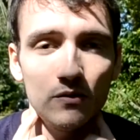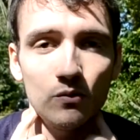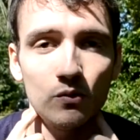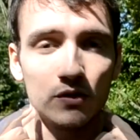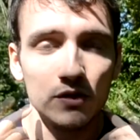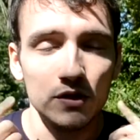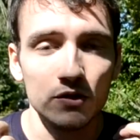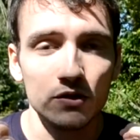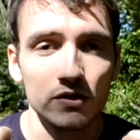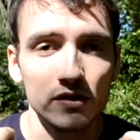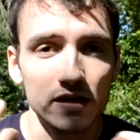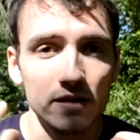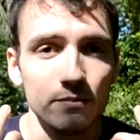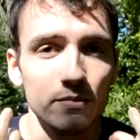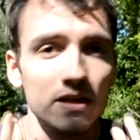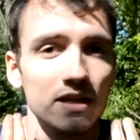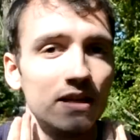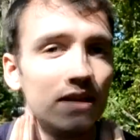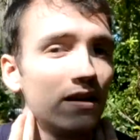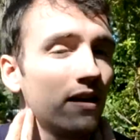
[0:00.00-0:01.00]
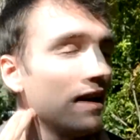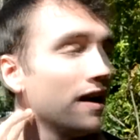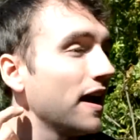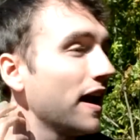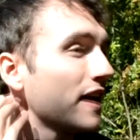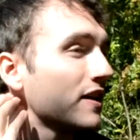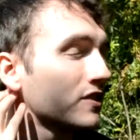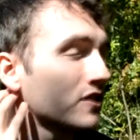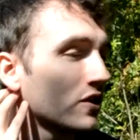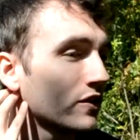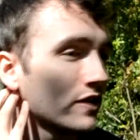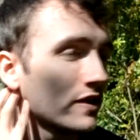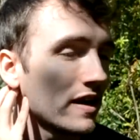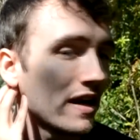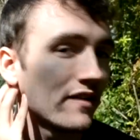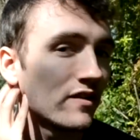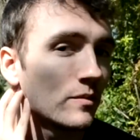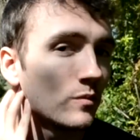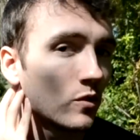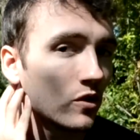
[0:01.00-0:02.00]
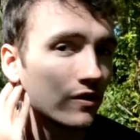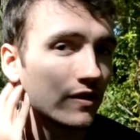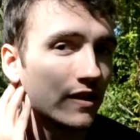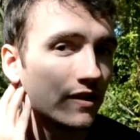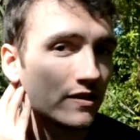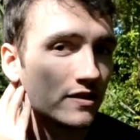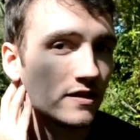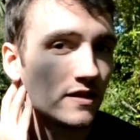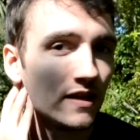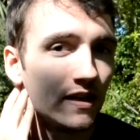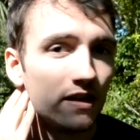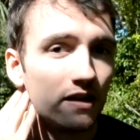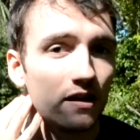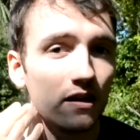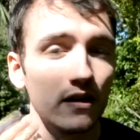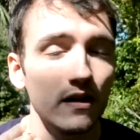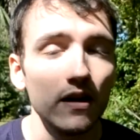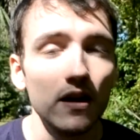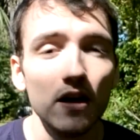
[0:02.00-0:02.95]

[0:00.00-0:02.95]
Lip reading: would usually be, and so you're having more tension here.